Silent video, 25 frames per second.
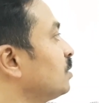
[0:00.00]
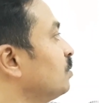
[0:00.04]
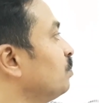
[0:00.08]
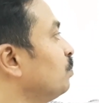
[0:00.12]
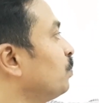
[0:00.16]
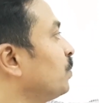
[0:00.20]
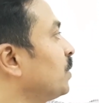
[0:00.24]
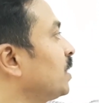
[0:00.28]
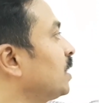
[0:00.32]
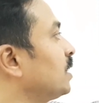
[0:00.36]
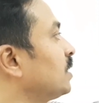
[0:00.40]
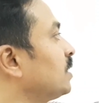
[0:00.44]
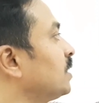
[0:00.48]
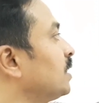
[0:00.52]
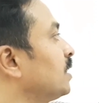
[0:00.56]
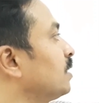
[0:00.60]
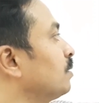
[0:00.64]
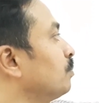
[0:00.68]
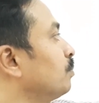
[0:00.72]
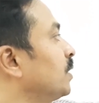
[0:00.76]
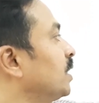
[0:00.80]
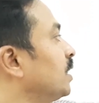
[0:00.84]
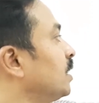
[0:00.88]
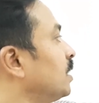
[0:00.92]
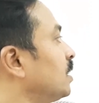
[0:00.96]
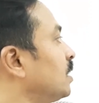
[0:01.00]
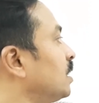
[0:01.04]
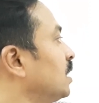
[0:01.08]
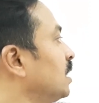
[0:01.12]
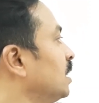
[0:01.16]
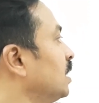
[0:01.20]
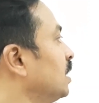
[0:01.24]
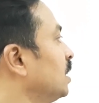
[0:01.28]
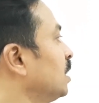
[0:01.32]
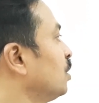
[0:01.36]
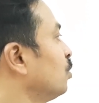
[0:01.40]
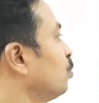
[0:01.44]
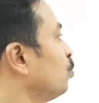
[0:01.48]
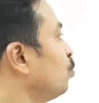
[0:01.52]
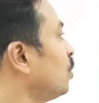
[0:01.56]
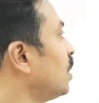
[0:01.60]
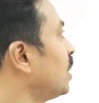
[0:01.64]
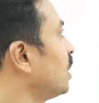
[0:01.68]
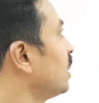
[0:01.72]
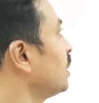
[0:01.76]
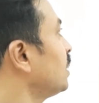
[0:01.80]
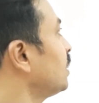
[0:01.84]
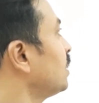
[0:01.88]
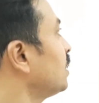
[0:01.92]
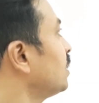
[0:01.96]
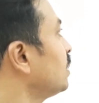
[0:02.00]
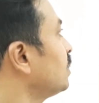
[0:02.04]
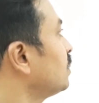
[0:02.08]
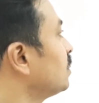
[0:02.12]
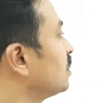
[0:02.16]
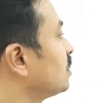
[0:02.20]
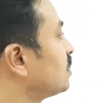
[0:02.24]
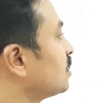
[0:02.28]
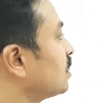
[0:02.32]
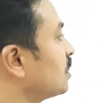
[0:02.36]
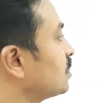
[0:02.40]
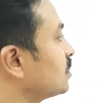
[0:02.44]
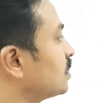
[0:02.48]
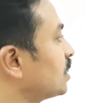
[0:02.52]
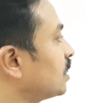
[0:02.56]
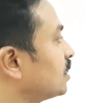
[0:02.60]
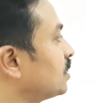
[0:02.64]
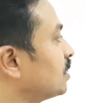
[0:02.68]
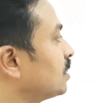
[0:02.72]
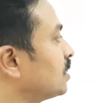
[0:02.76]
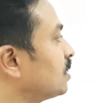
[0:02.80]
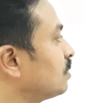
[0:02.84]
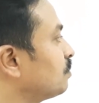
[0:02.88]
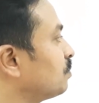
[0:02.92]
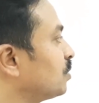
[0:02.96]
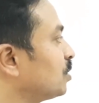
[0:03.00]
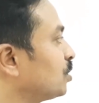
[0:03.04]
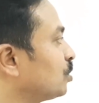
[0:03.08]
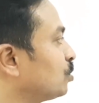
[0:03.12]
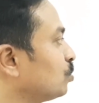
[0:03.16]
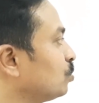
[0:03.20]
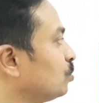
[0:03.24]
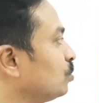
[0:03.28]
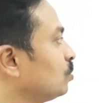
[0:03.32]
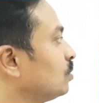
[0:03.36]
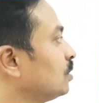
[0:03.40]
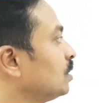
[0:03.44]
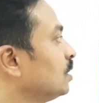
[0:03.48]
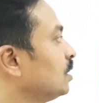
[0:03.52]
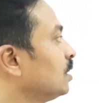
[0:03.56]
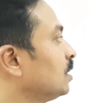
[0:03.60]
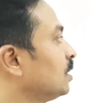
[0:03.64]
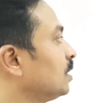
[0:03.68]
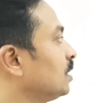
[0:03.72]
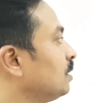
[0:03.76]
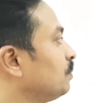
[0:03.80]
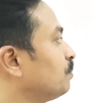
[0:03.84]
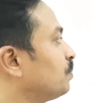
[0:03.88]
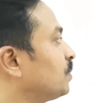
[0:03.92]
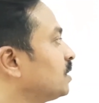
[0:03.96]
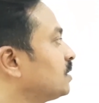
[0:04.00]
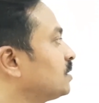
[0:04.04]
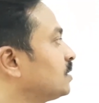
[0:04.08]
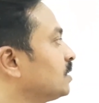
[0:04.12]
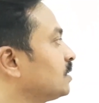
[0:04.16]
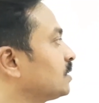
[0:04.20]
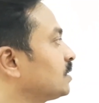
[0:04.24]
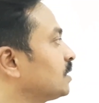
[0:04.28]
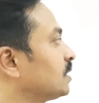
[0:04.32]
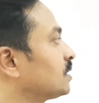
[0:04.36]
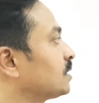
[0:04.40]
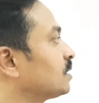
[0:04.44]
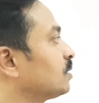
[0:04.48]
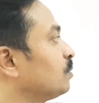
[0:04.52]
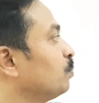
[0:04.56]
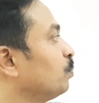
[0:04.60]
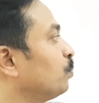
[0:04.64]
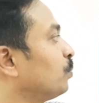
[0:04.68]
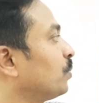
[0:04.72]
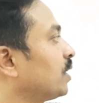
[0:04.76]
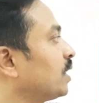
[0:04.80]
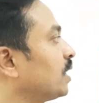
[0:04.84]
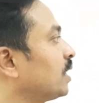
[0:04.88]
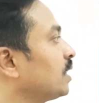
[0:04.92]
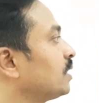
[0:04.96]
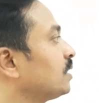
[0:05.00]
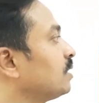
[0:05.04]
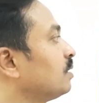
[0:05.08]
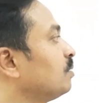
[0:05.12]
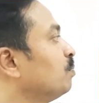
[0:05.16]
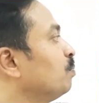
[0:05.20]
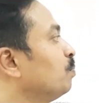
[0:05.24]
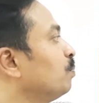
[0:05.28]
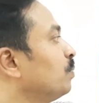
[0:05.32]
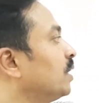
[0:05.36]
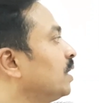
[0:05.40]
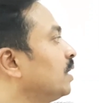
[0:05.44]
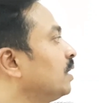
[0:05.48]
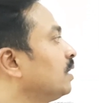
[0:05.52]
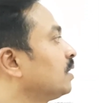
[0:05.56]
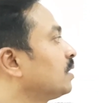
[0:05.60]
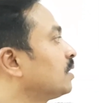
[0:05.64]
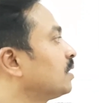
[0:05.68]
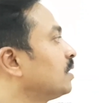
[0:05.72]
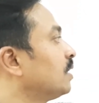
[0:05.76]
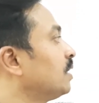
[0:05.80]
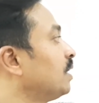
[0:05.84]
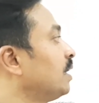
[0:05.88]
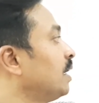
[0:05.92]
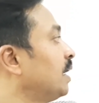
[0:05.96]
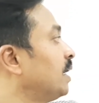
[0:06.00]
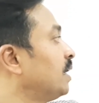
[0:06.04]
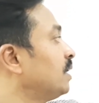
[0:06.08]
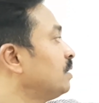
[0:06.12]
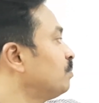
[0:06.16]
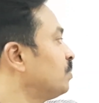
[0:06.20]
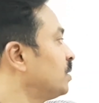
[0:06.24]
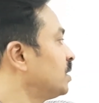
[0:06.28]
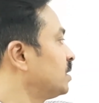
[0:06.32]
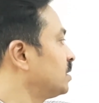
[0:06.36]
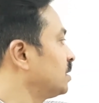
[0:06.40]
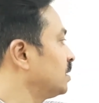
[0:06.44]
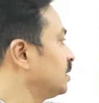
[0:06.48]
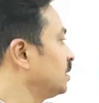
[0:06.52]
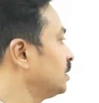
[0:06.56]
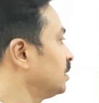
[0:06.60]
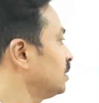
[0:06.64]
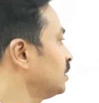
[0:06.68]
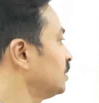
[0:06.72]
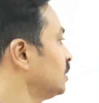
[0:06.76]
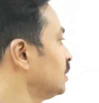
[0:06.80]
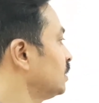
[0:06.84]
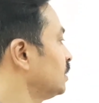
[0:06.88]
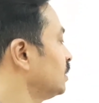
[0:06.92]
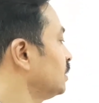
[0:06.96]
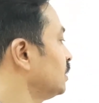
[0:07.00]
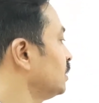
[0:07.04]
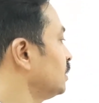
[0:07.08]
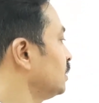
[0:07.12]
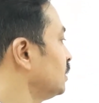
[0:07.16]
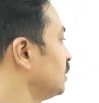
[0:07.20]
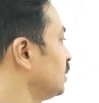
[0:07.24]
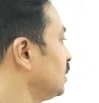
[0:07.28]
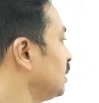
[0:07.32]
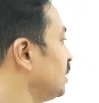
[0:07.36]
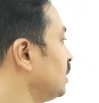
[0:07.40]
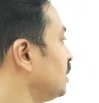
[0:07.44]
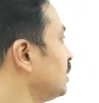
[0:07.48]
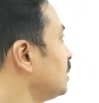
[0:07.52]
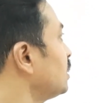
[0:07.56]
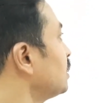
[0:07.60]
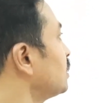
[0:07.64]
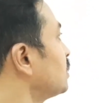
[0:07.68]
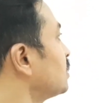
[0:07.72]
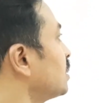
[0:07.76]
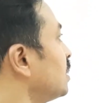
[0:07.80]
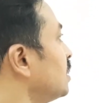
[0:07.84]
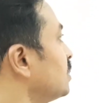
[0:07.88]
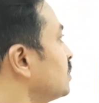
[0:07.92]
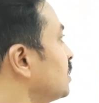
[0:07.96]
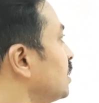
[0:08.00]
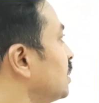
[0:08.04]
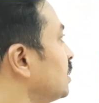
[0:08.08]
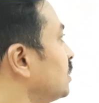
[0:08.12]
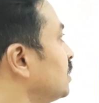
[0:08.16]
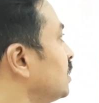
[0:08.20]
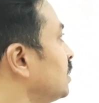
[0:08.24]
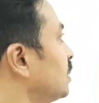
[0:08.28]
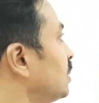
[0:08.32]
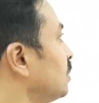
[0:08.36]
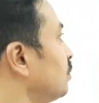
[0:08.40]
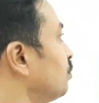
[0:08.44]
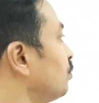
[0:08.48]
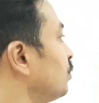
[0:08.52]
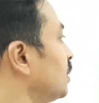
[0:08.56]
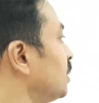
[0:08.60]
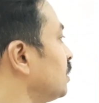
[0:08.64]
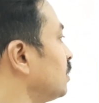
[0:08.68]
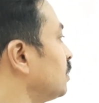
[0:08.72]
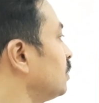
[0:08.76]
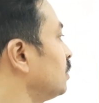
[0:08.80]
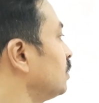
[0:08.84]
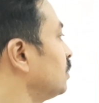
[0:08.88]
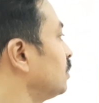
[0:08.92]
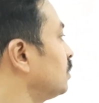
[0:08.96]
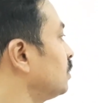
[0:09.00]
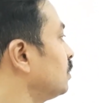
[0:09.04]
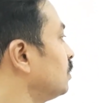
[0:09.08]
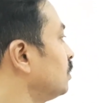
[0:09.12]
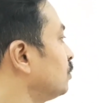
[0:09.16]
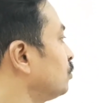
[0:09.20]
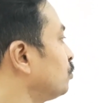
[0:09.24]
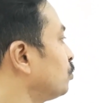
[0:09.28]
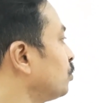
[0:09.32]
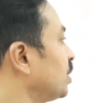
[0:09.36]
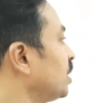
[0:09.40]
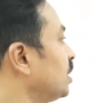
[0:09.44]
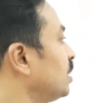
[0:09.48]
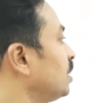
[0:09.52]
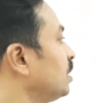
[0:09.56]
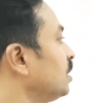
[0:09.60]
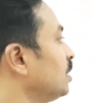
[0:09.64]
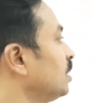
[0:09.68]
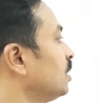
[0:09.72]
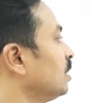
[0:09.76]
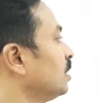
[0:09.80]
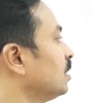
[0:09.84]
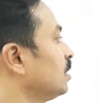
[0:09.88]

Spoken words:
bread and milk, while in the transaction number 2, he purchases bread, milk and butter. In transaction number 3,